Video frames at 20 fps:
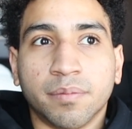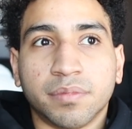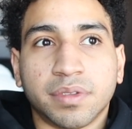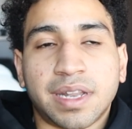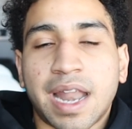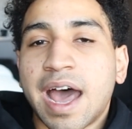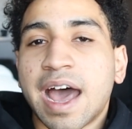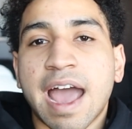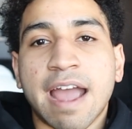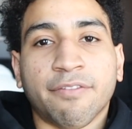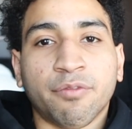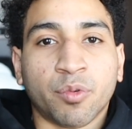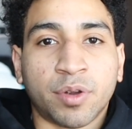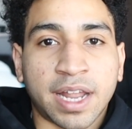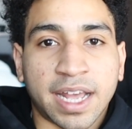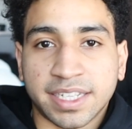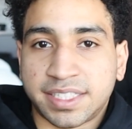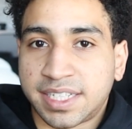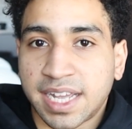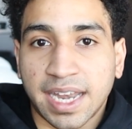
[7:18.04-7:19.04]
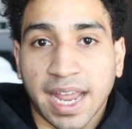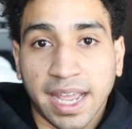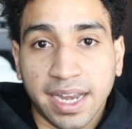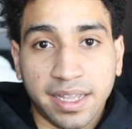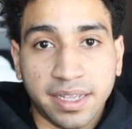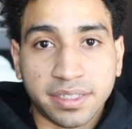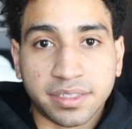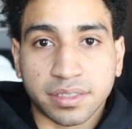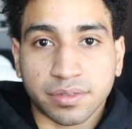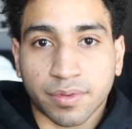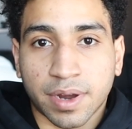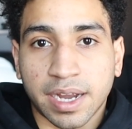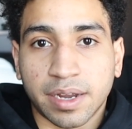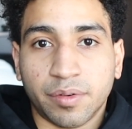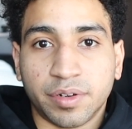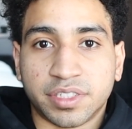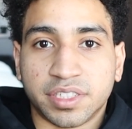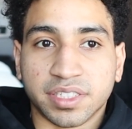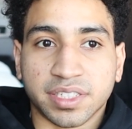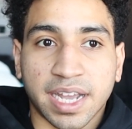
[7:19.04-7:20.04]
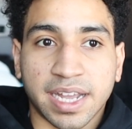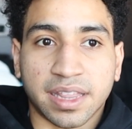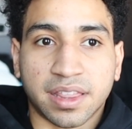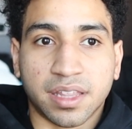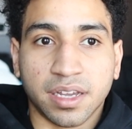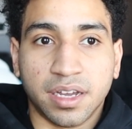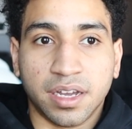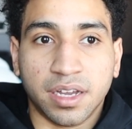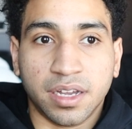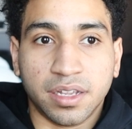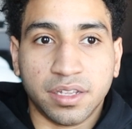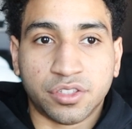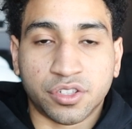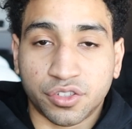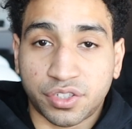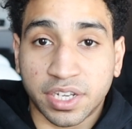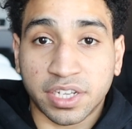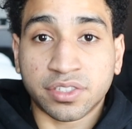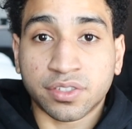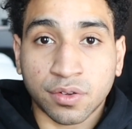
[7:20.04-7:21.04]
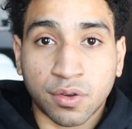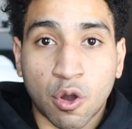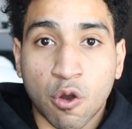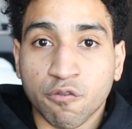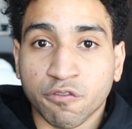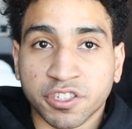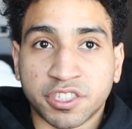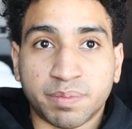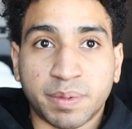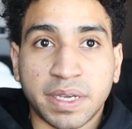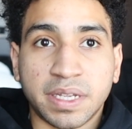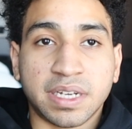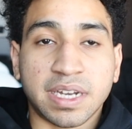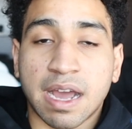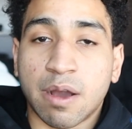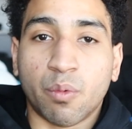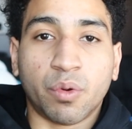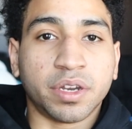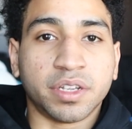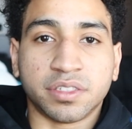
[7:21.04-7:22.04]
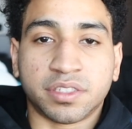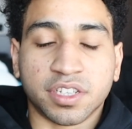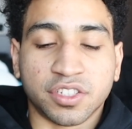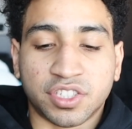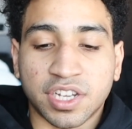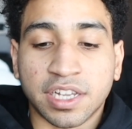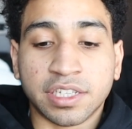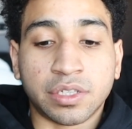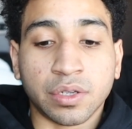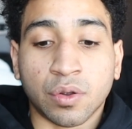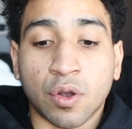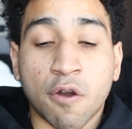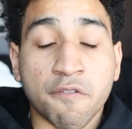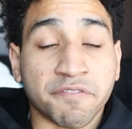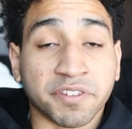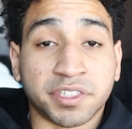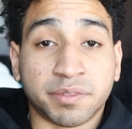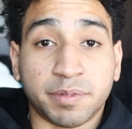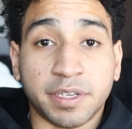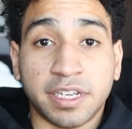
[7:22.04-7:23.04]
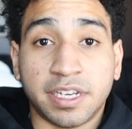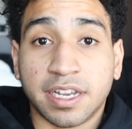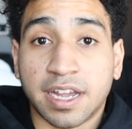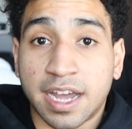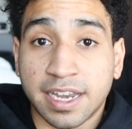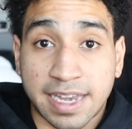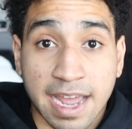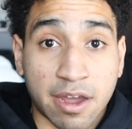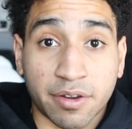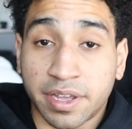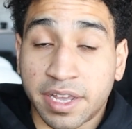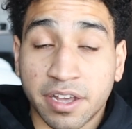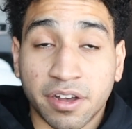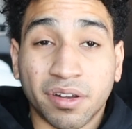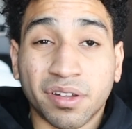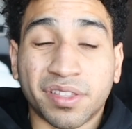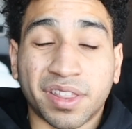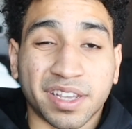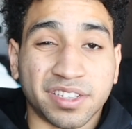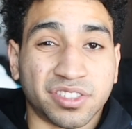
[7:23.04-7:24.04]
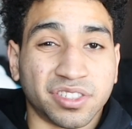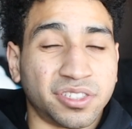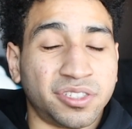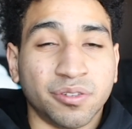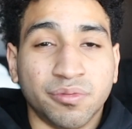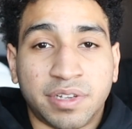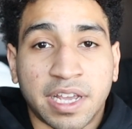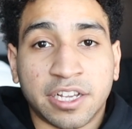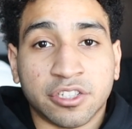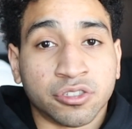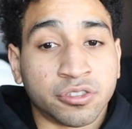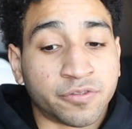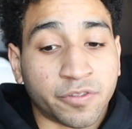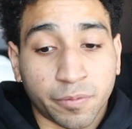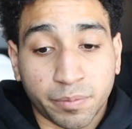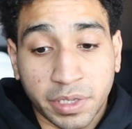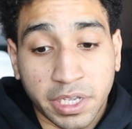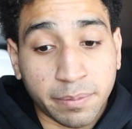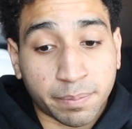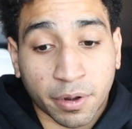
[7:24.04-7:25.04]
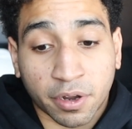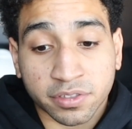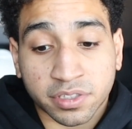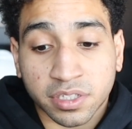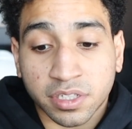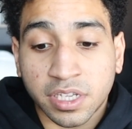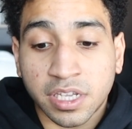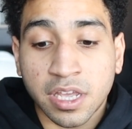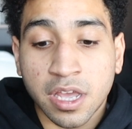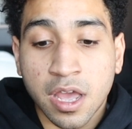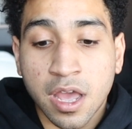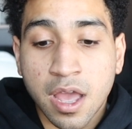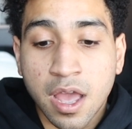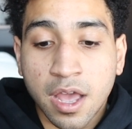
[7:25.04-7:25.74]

Not everyone has 1080s, right? Which is like the traditional overspeed, and I wouldn't suggest doing overspeed down a hill. I think it's just too dangerous for me personally.